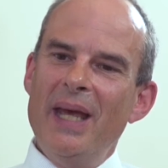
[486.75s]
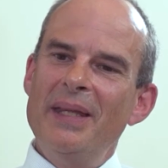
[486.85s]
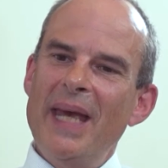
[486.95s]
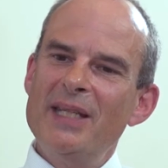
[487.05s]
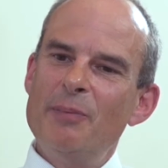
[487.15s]

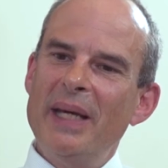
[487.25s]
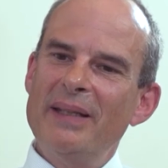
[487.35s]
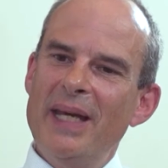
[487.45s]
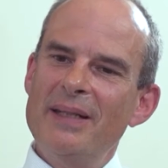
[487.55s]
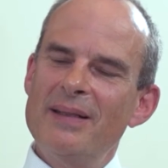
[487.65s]
the
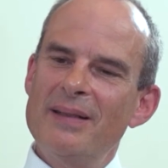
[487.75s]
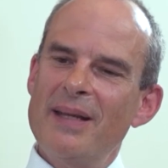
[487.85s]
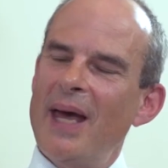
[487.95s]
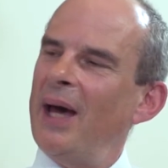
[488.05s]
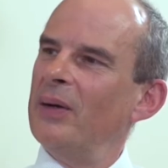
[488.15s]
expectations
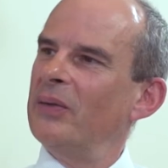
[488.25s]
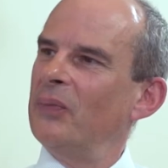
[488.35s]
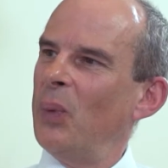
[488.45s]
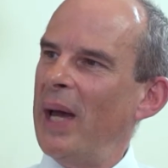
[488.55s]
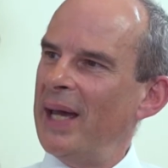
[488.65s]
are out of
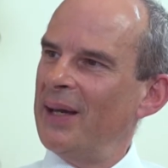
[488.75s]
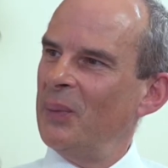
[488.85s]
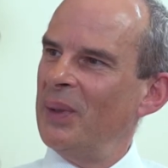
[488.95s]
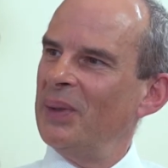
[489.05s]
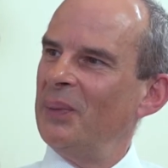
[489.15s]
whack
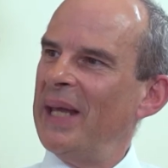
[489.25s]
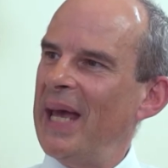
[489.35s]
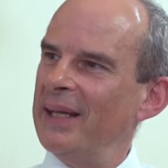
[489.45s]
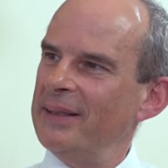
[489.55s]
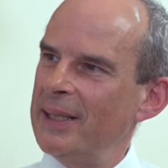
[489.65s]
with the
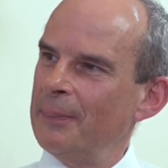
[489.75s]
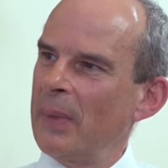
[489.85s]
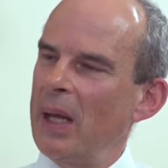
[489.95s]
reality.